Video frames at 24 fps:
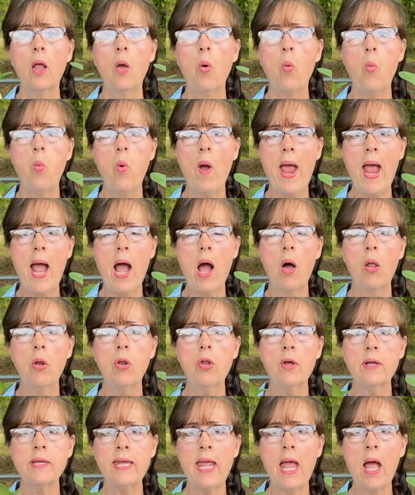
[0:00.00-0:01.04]
Wow,
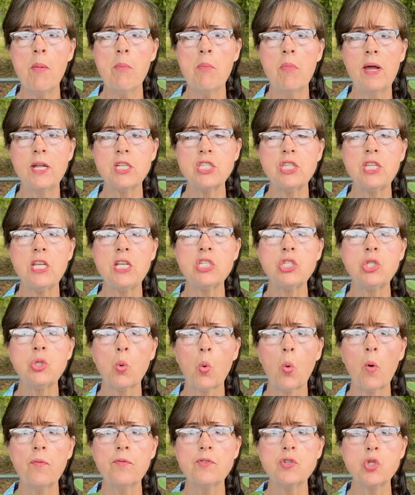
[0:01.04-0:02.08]
look how much these
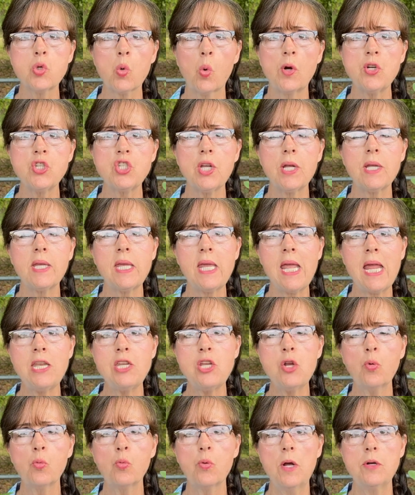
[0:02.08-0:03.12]
North Georgia
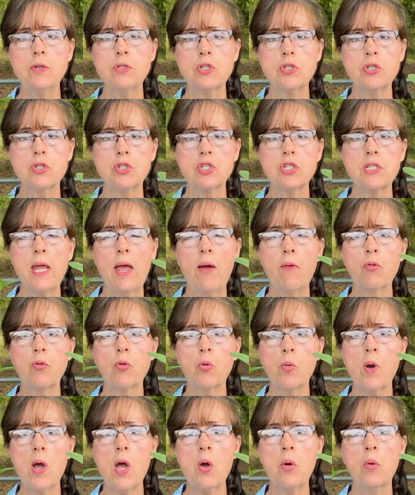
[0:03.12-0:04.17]
candy roasters have
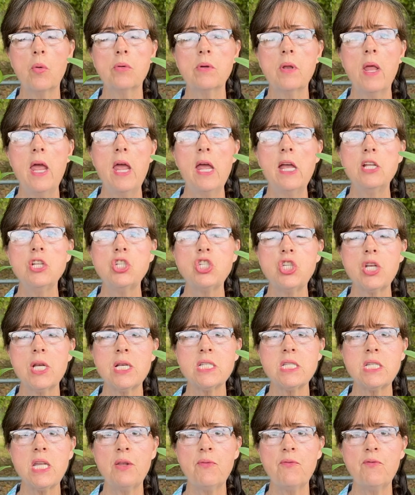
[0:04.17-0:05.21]
grown
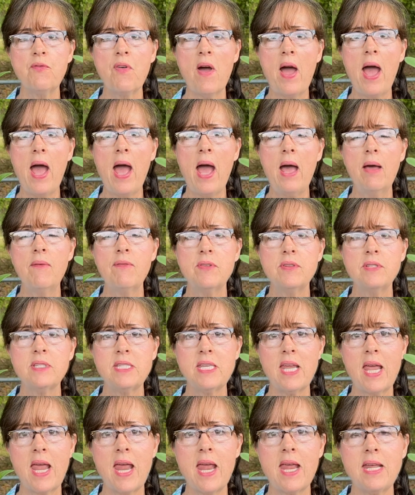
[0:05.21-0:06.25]
just in 5
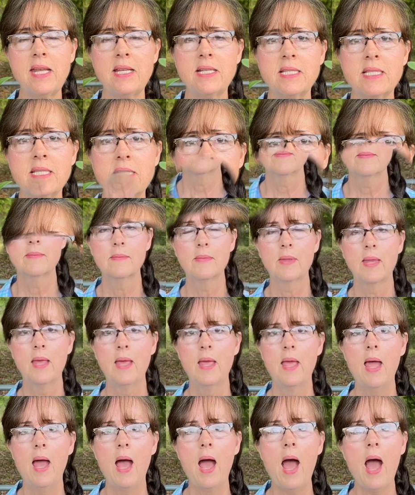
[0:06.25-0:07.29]
days.
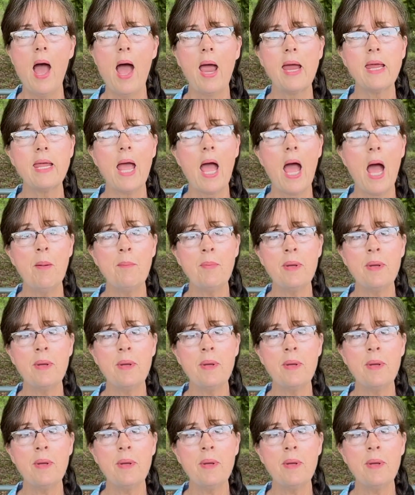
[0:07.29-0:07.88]
Hi, I'm